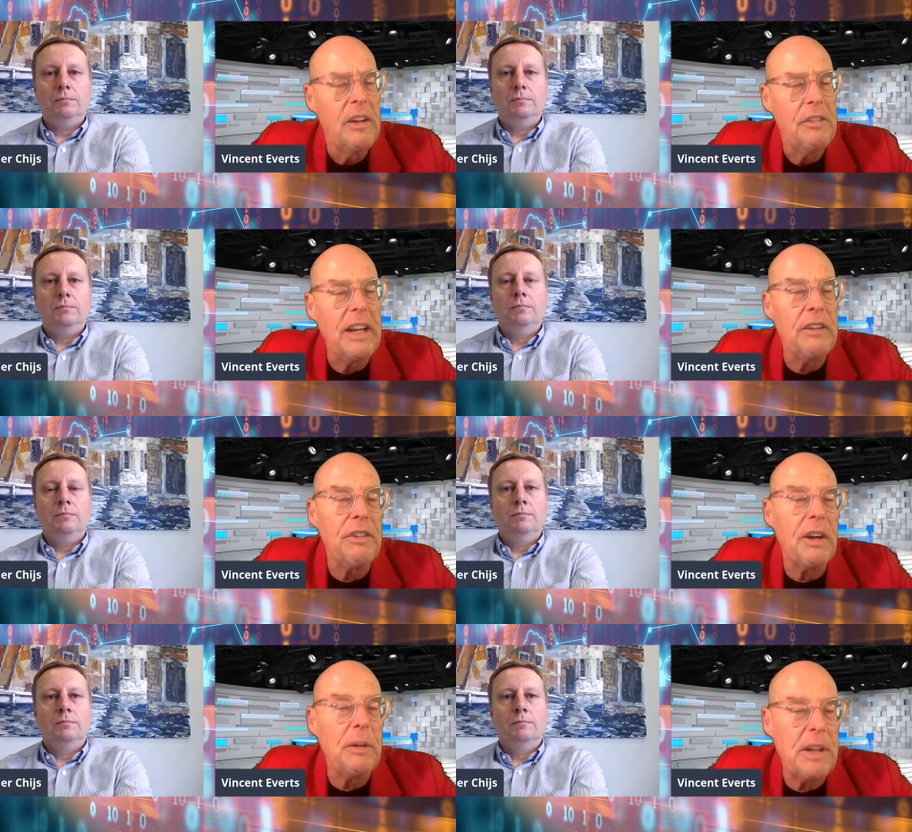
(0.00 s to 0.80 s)
Speaker 1: Thank you
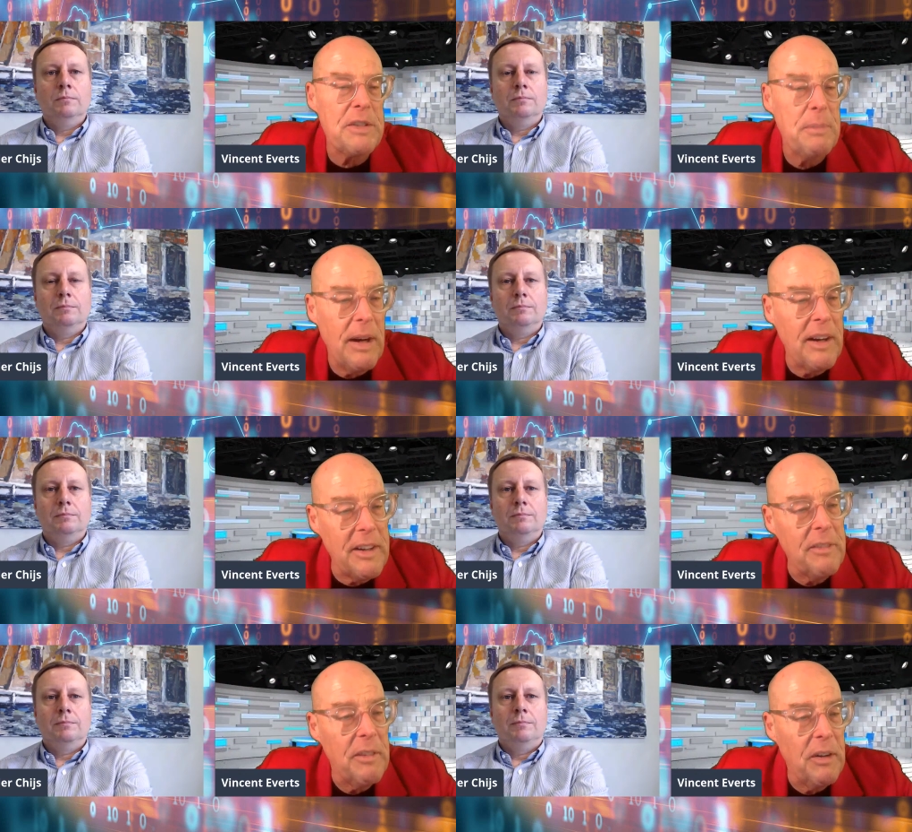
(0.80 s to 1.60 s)
very much,
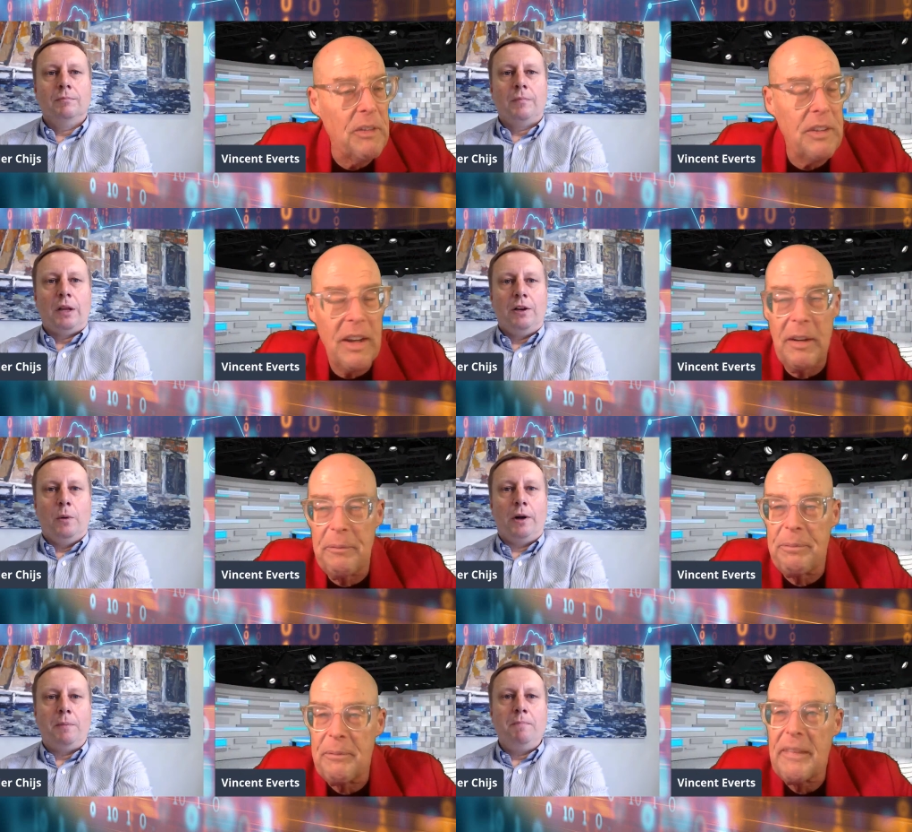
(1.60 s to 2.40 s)
Marc. On
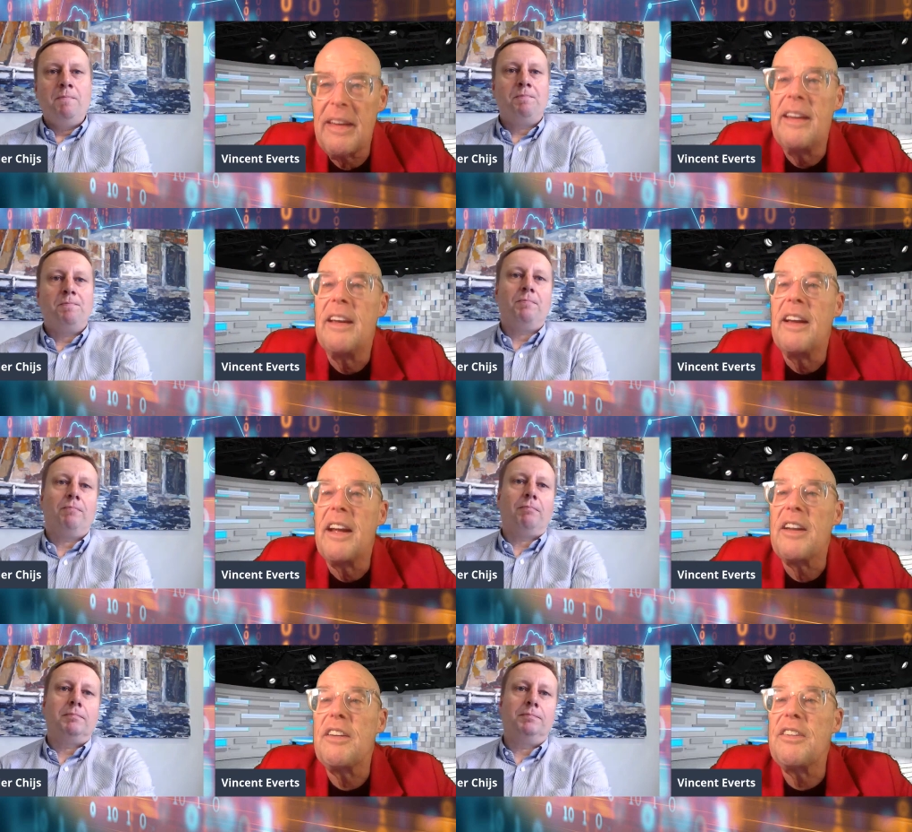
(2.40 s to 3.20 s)
um,
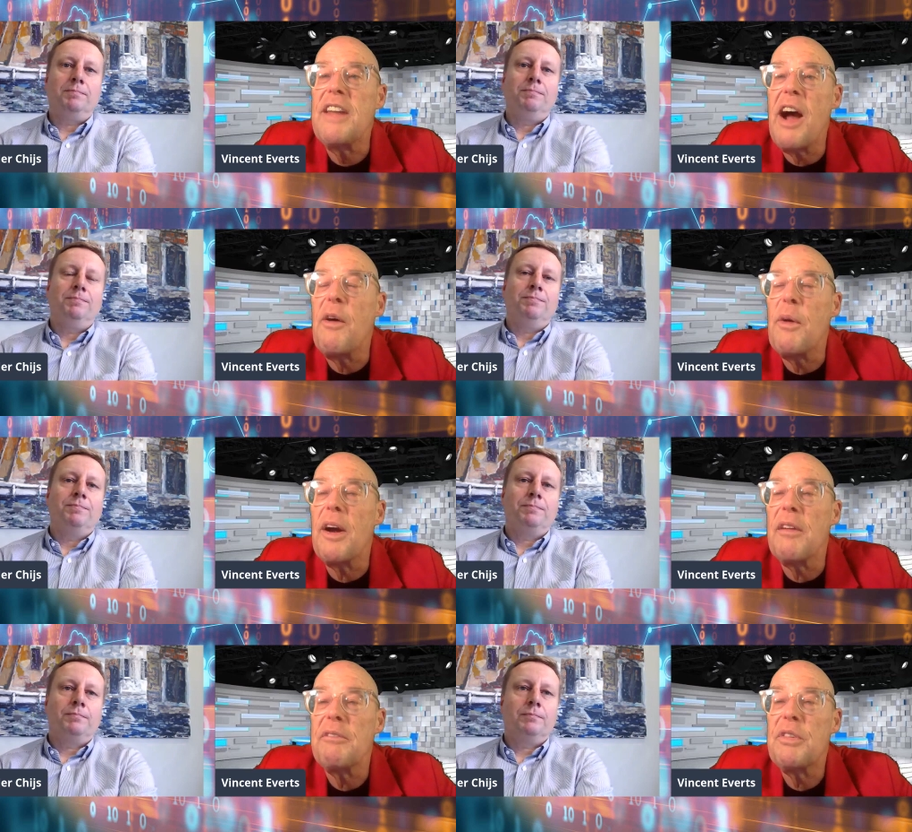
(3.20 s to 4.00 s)
it is now
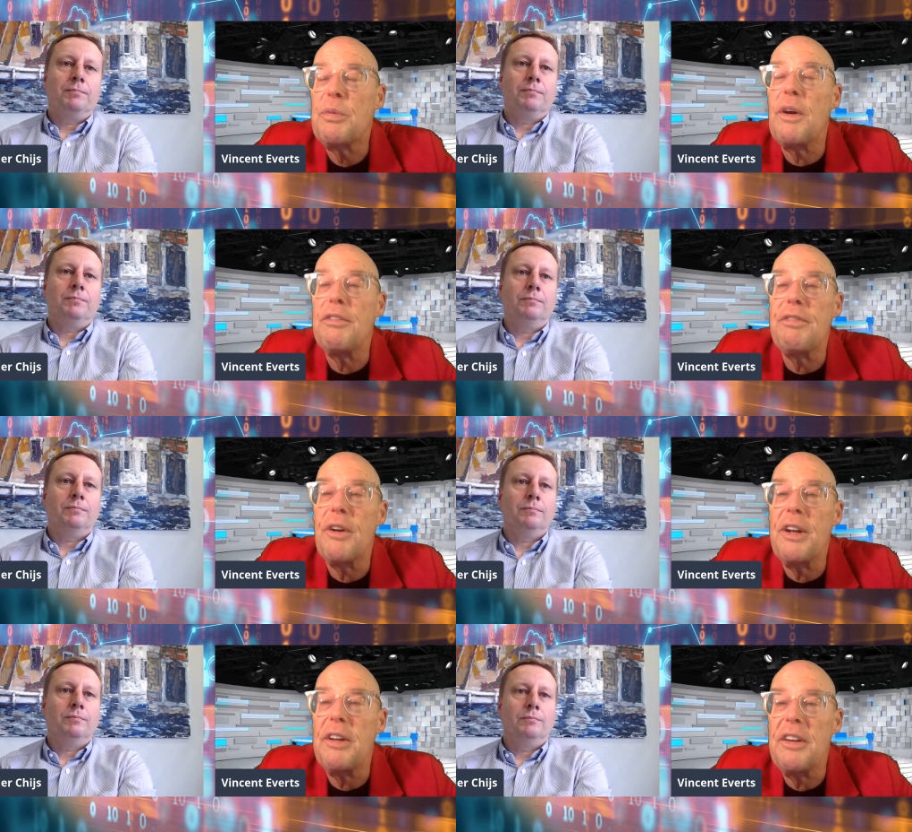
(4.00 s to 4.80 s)
uh,
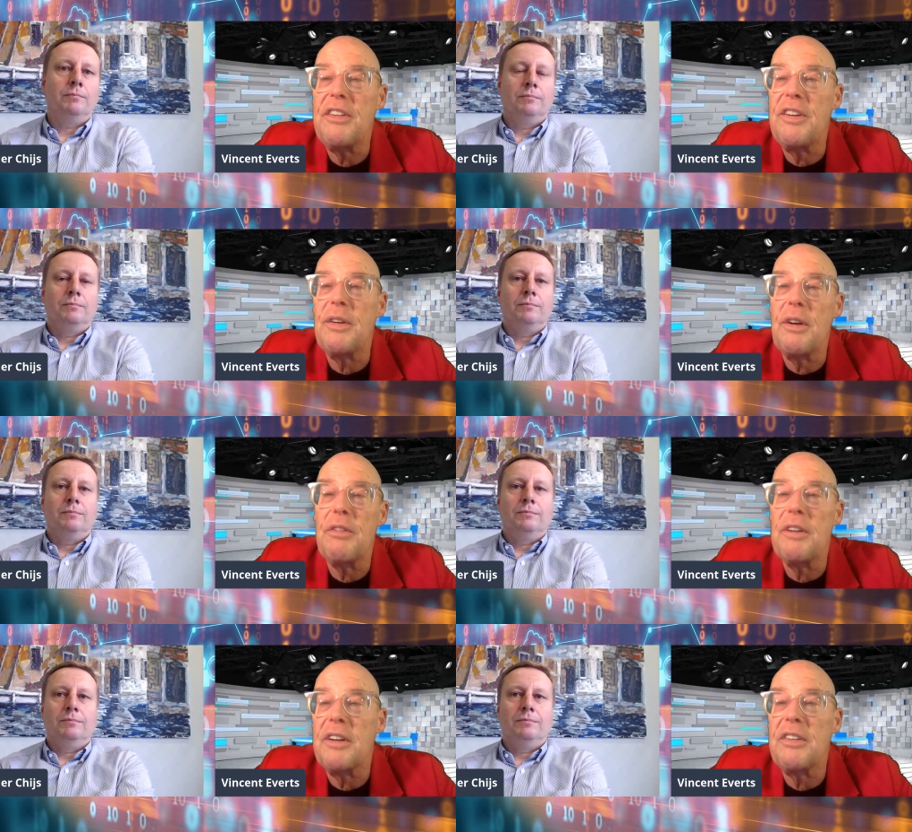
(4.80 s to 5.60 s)
12.30 zero
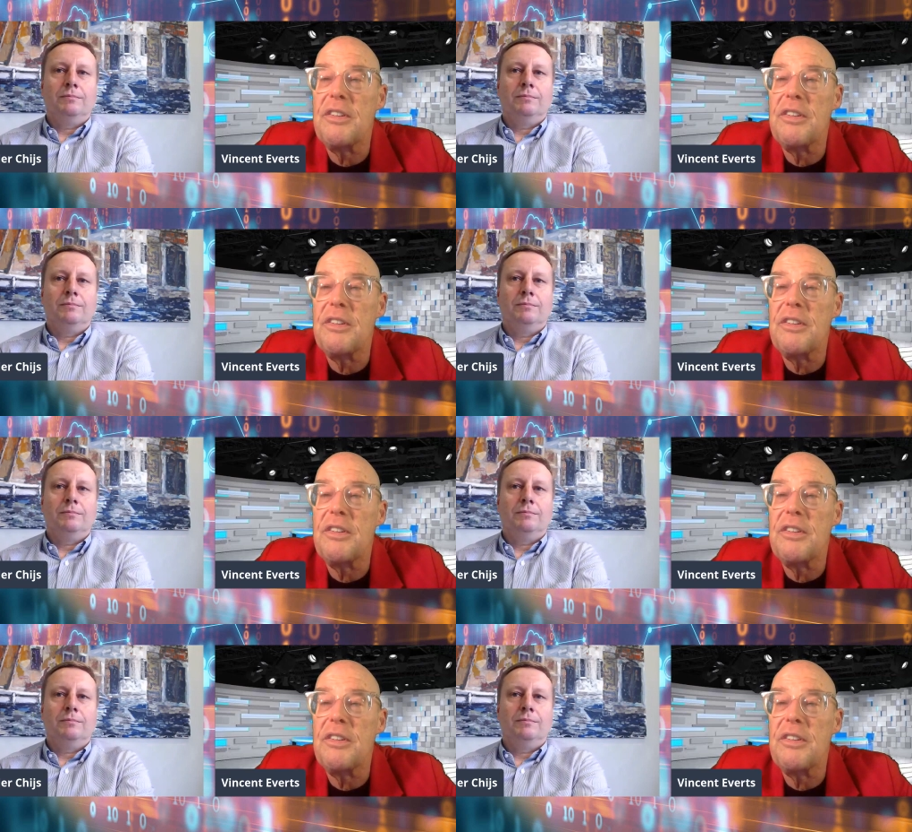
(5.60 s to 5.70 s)
uh, it's